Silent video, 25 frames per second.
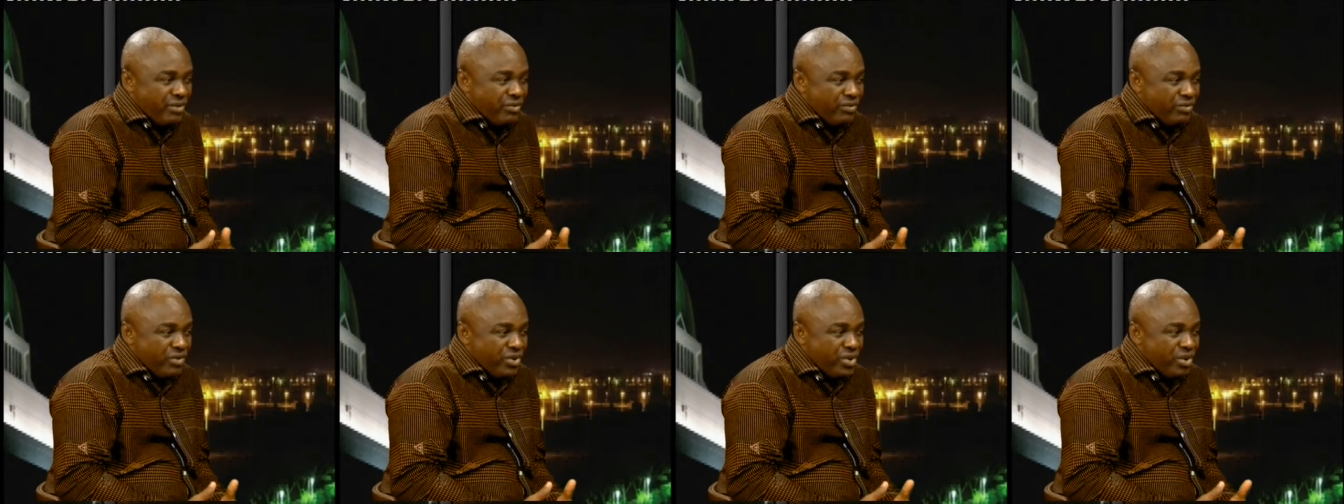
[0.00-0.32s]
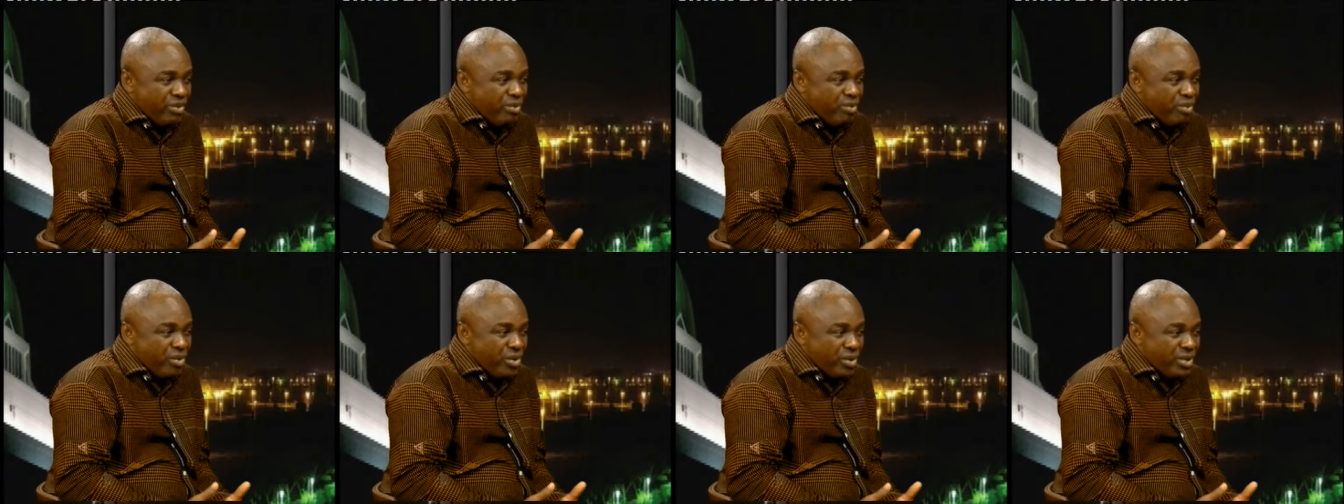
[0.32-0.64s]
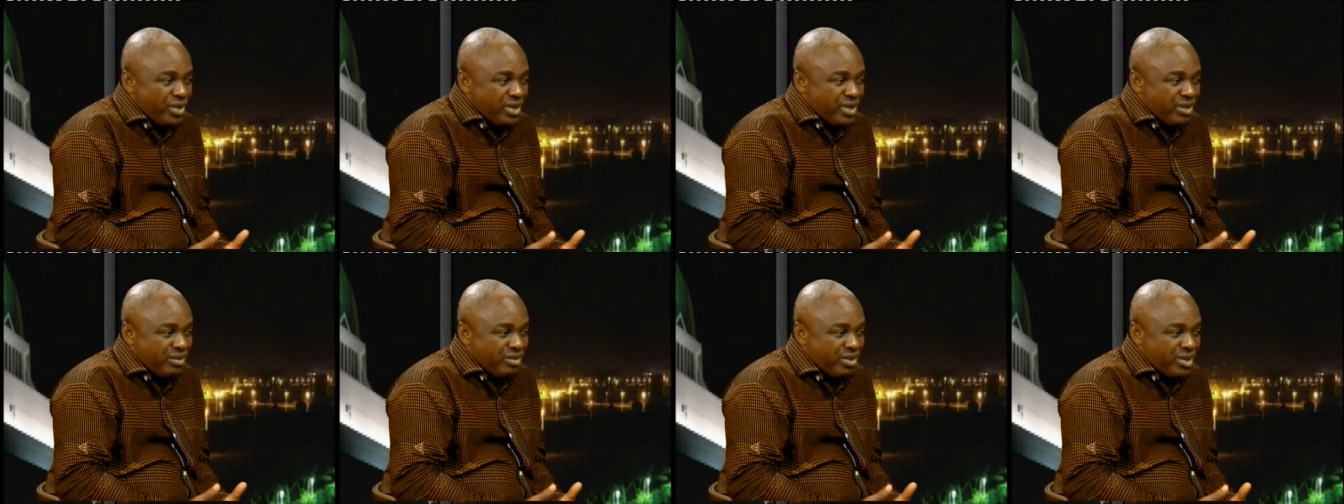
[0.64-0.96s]
very
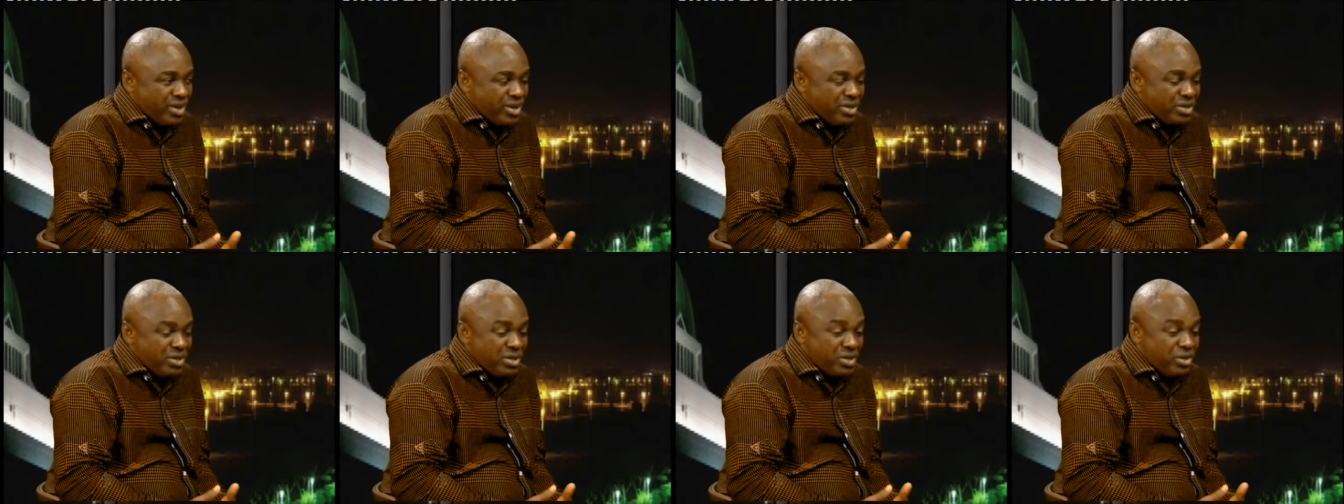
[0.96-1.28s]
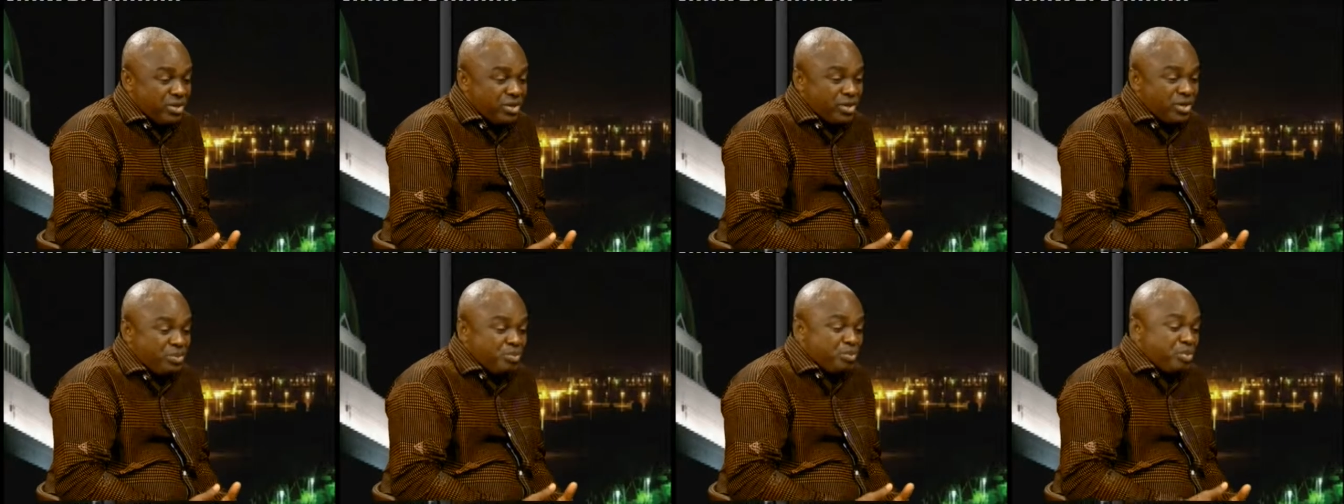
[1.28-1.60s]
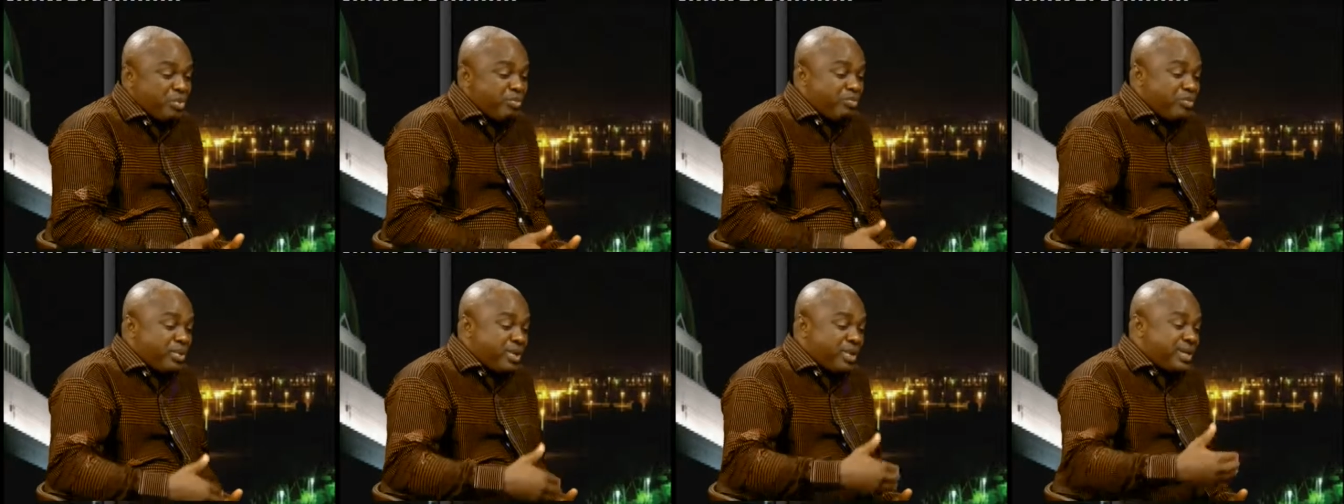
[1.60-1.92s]
important because it's not just
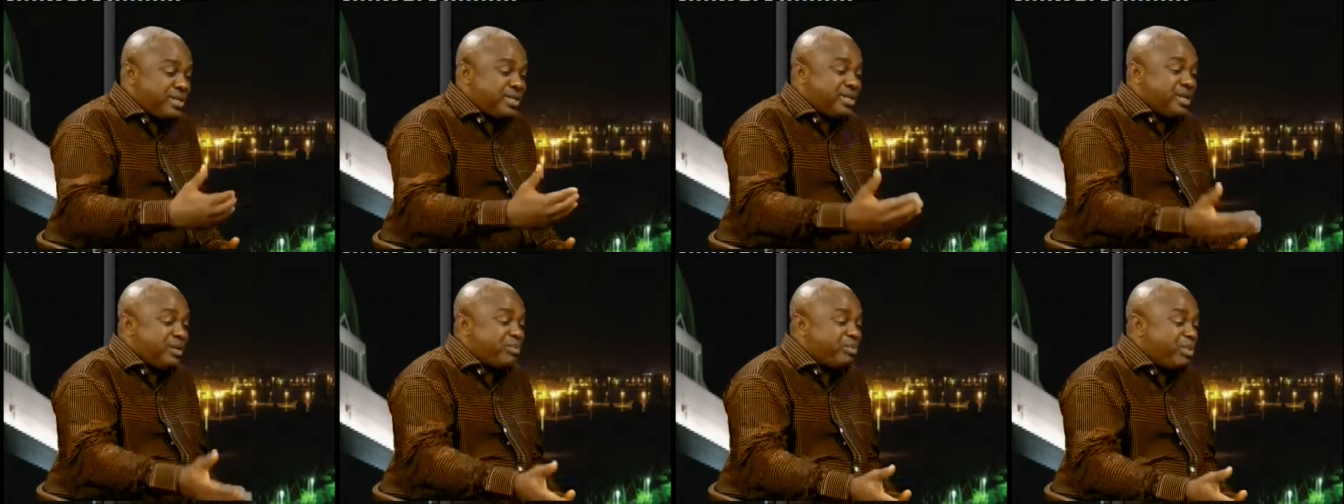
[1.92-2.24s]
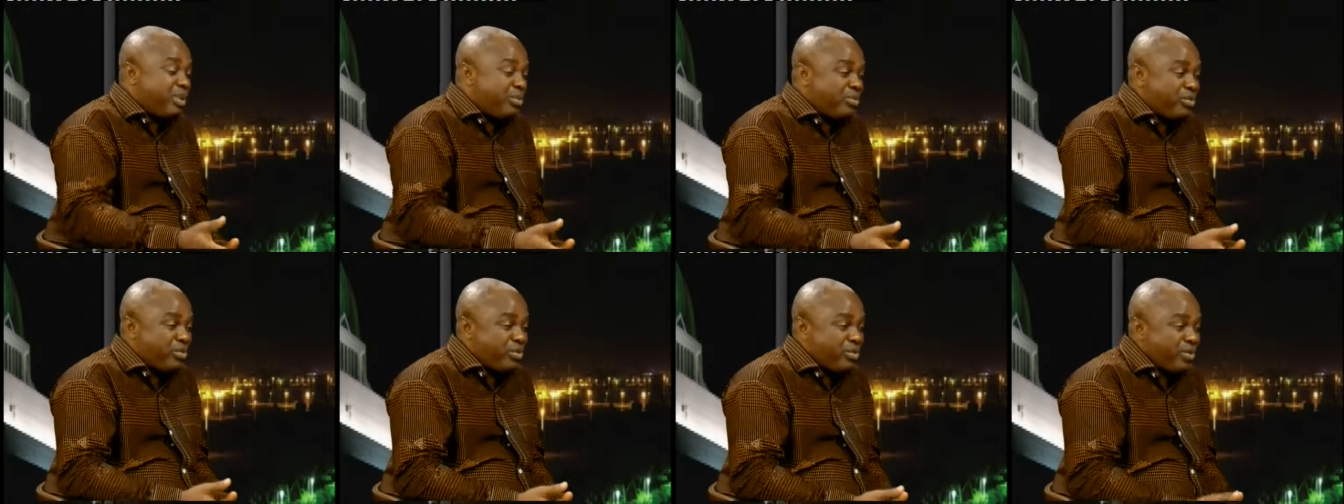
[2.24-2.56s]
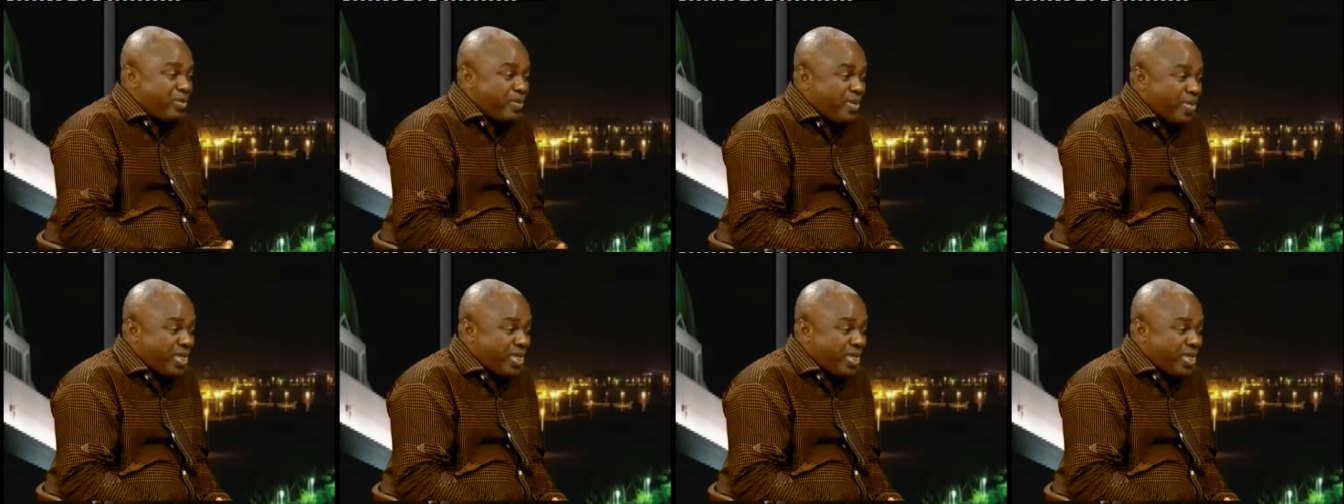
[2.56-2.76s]
placing people